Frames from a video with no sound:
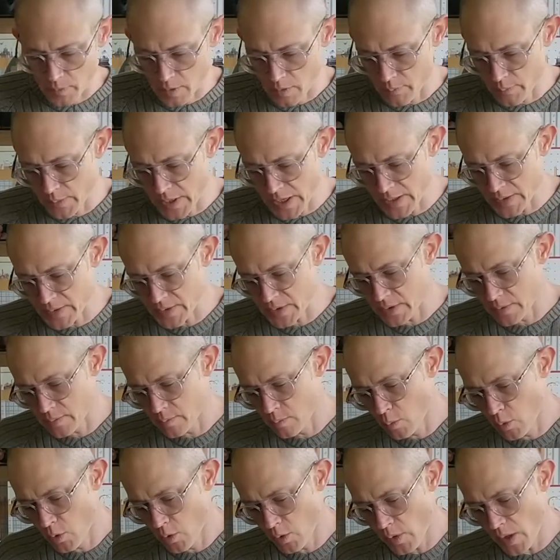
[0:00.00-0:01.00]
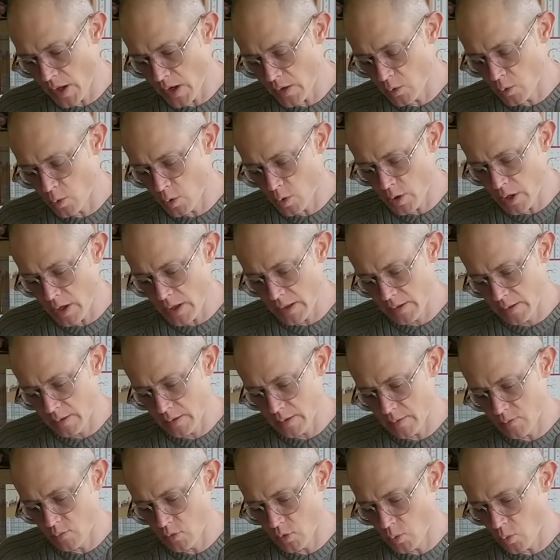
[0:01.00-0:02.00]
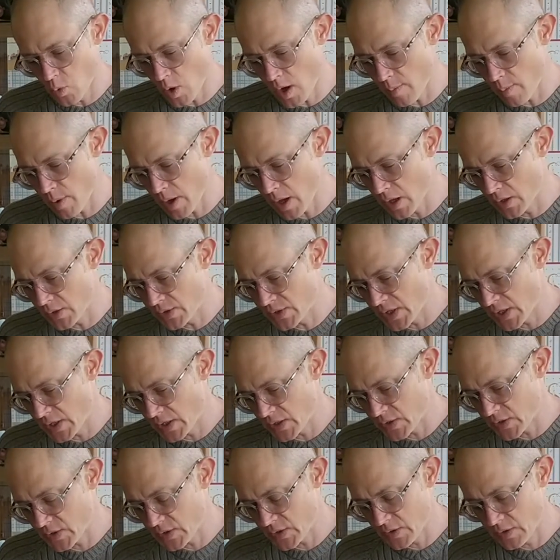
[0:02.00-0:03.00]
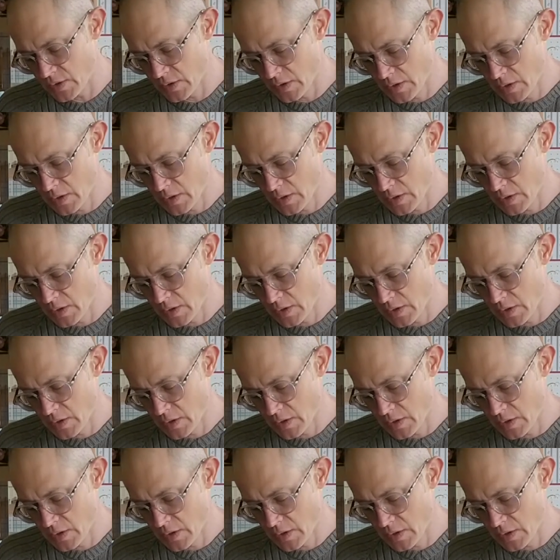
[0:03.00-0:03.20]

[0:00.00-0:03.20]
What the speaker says: Nice. More of that nuogan. The wet pile taste